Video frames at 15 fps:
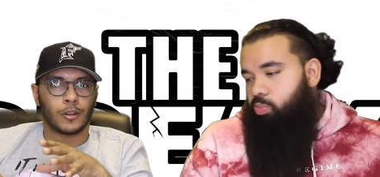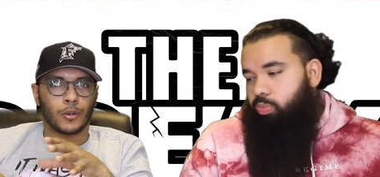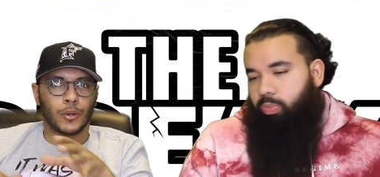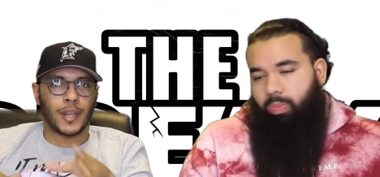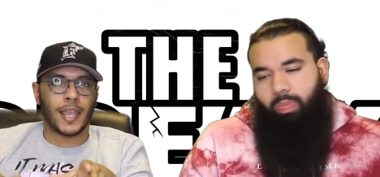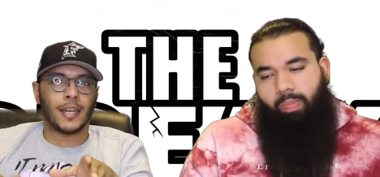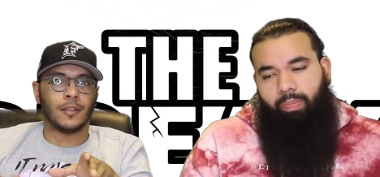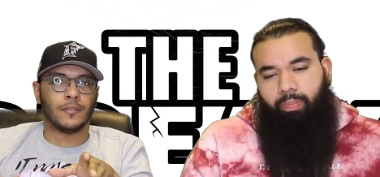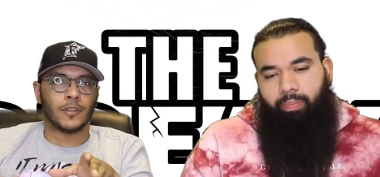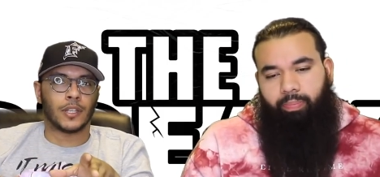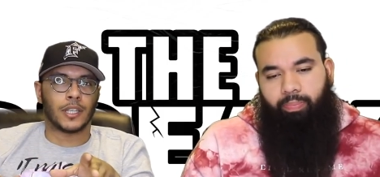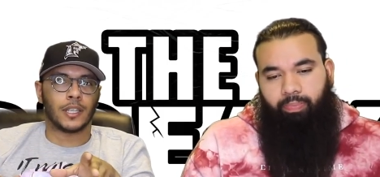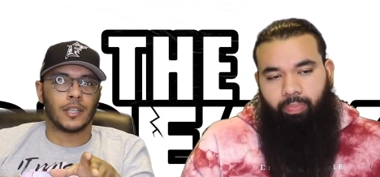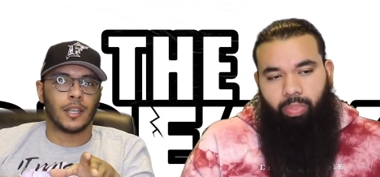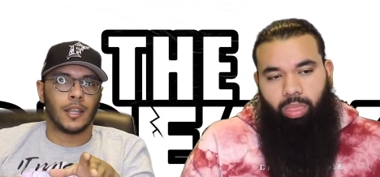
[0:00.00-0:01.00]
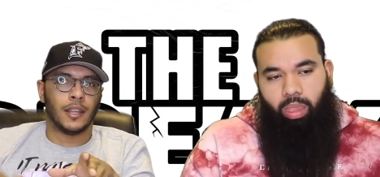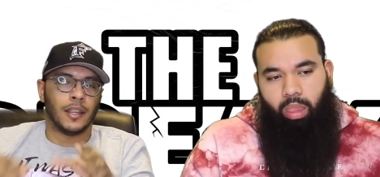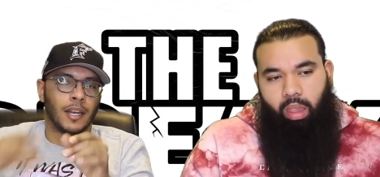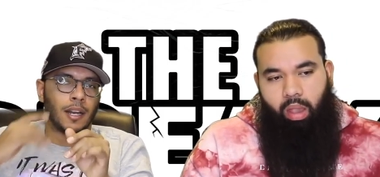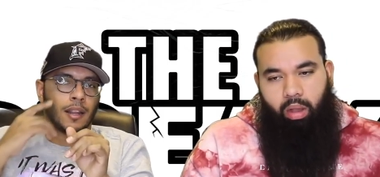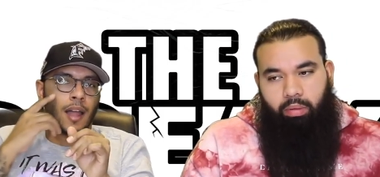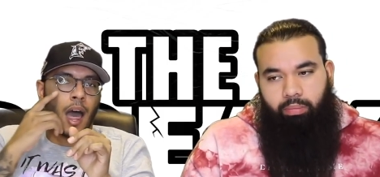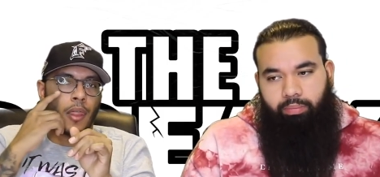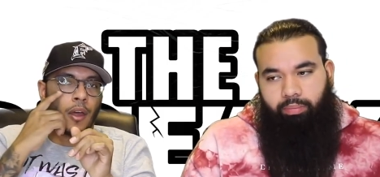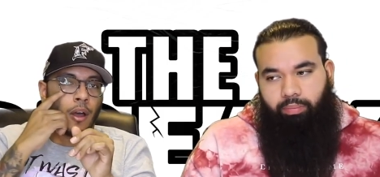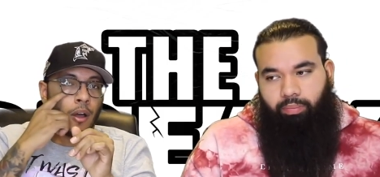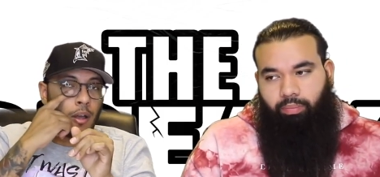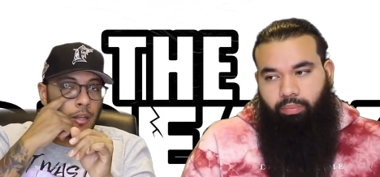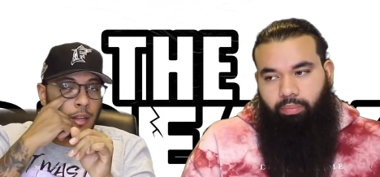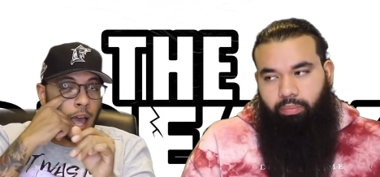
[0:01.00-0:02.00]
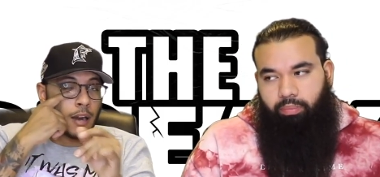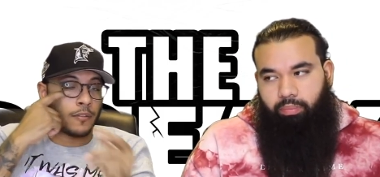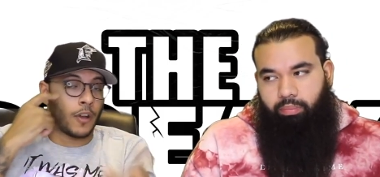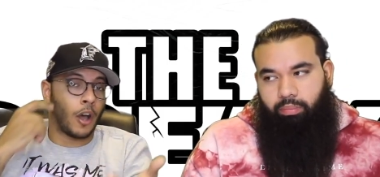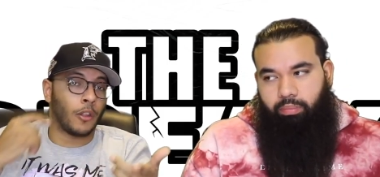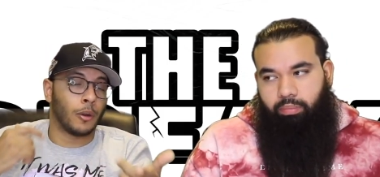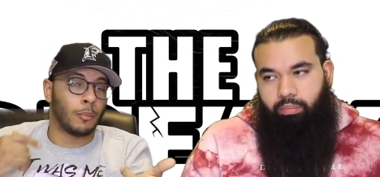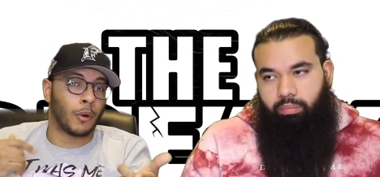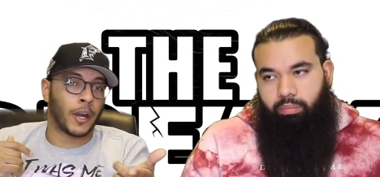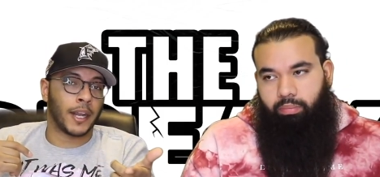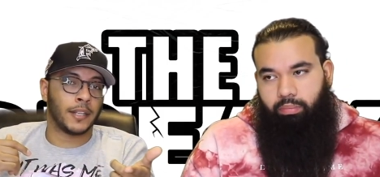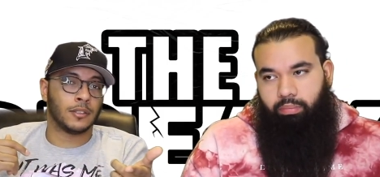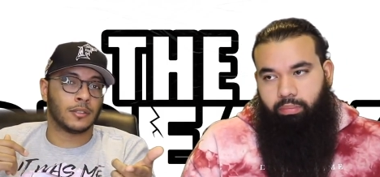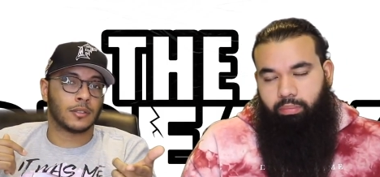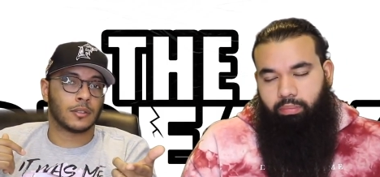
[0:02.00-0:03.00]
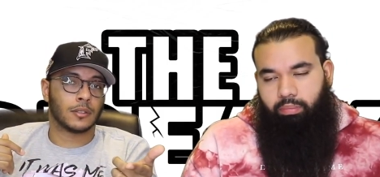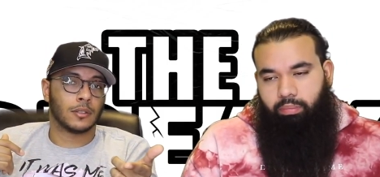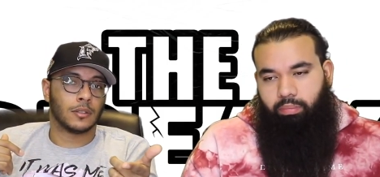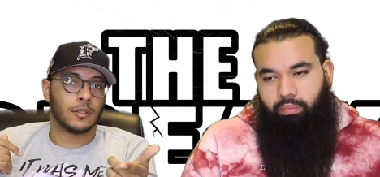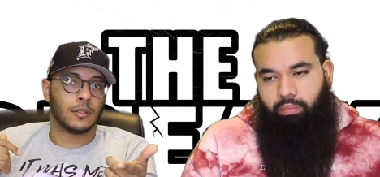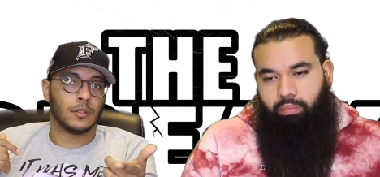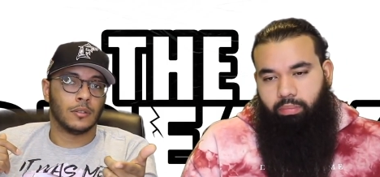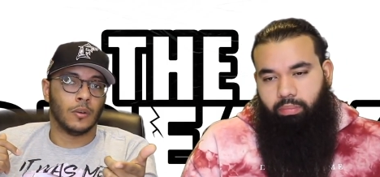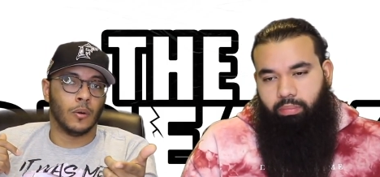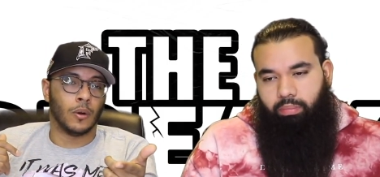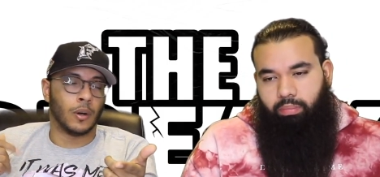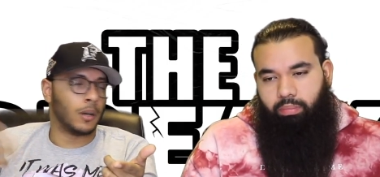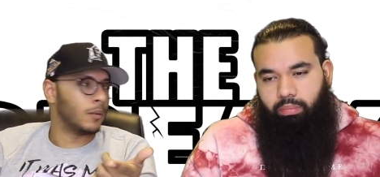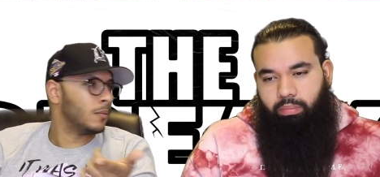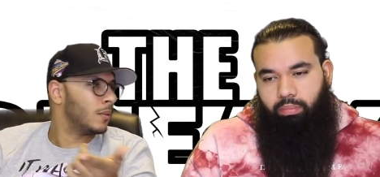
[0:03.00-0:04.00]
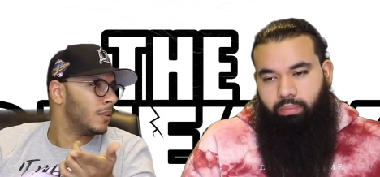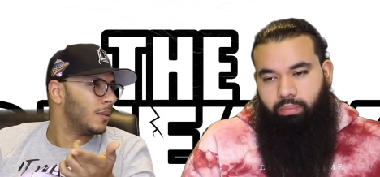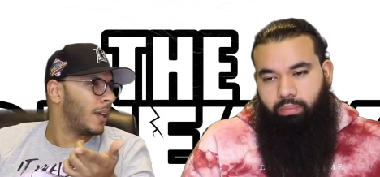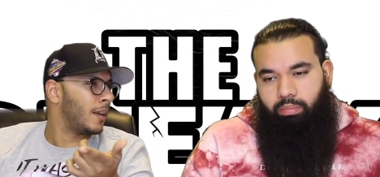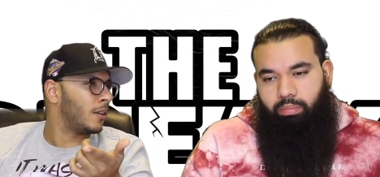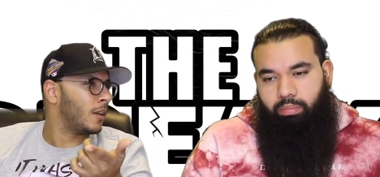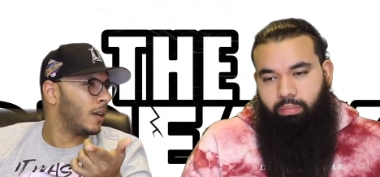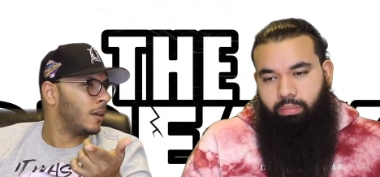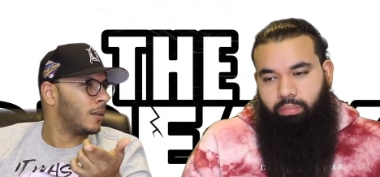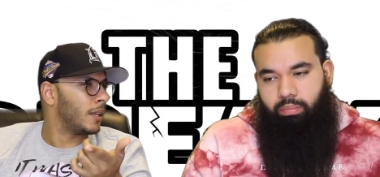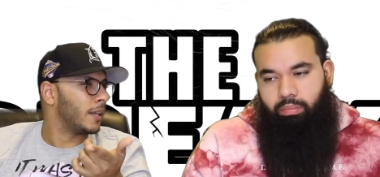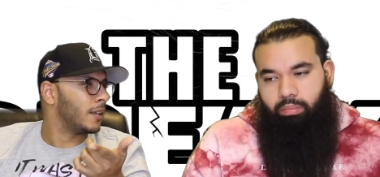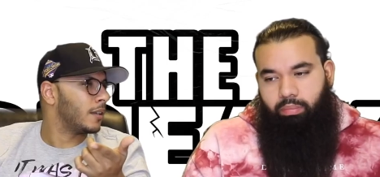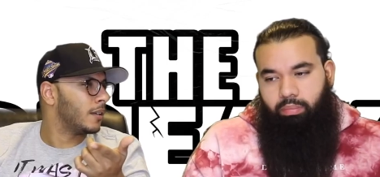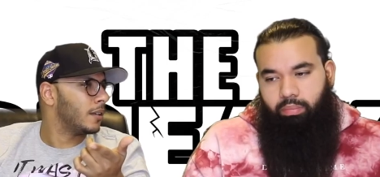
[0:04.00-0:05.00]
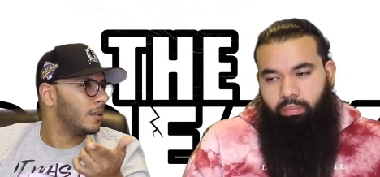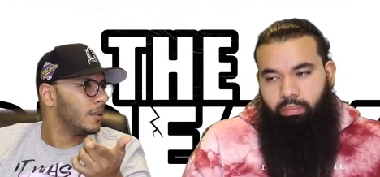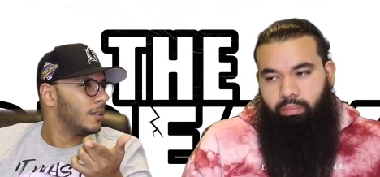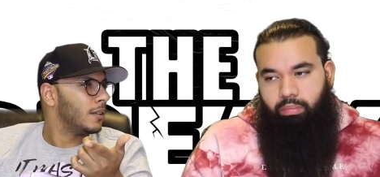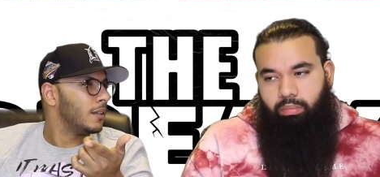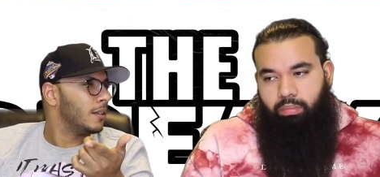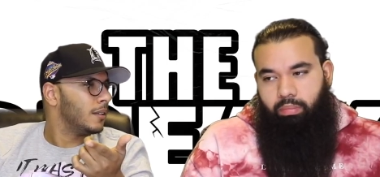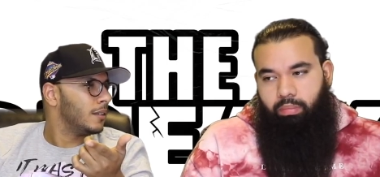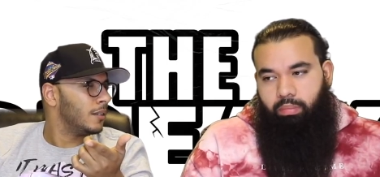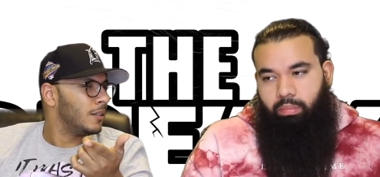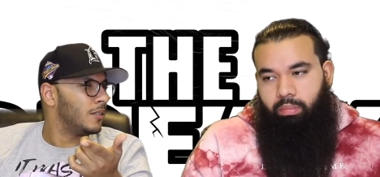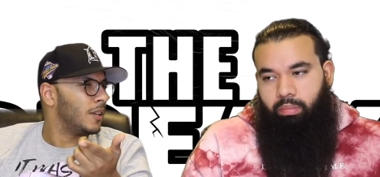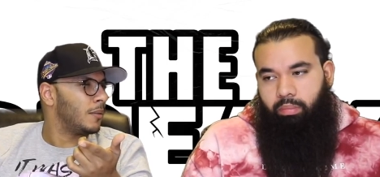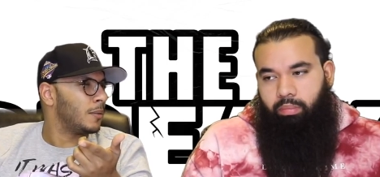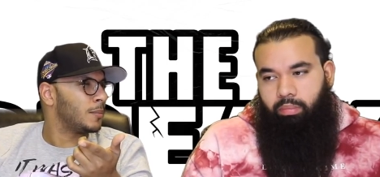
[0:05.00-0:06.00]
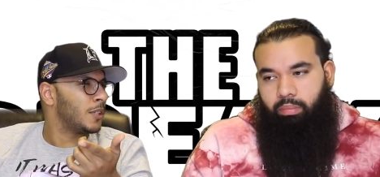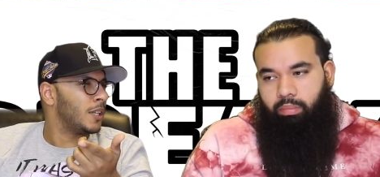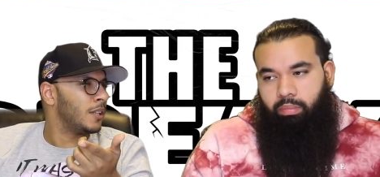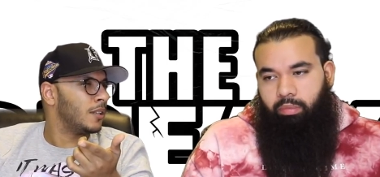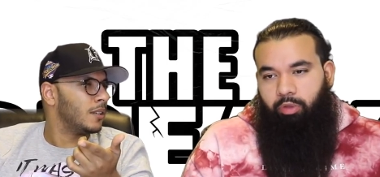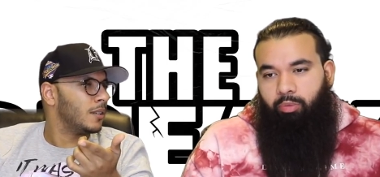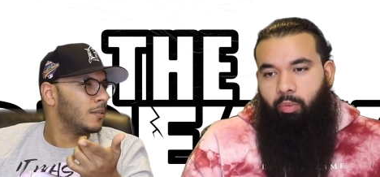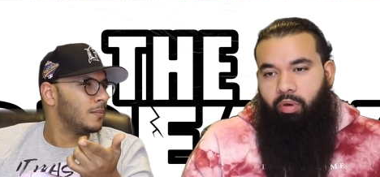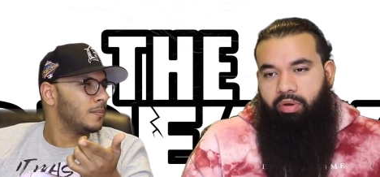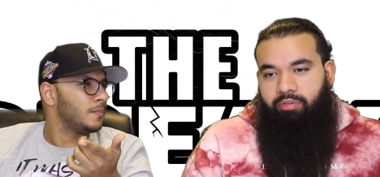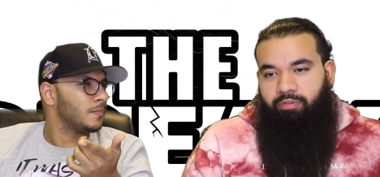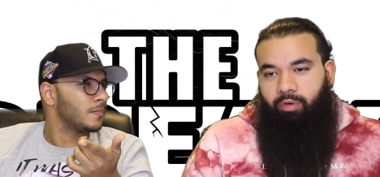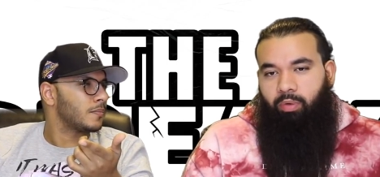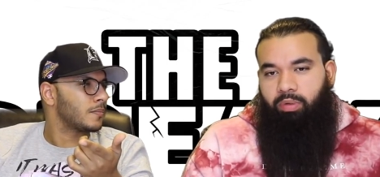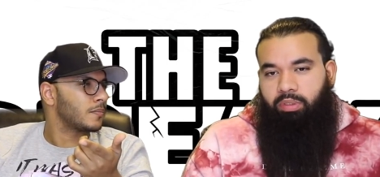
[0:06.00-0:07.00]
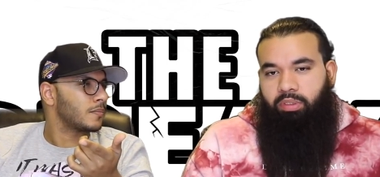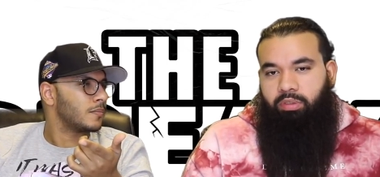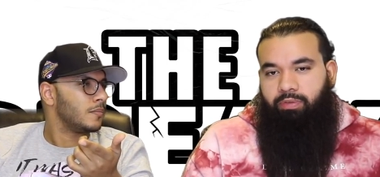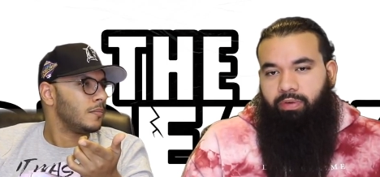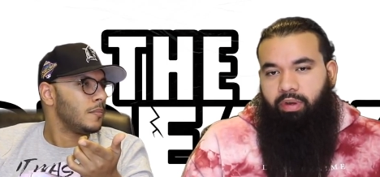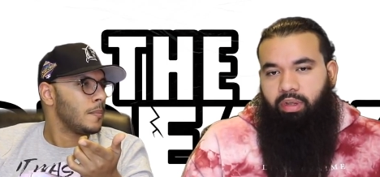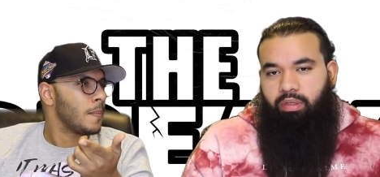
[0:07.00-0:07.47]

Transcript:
Speaker 1: creatively than a lot of other brands, or I don't know, like. Do you get what I'm saying?
Speaker 2: There's more influences for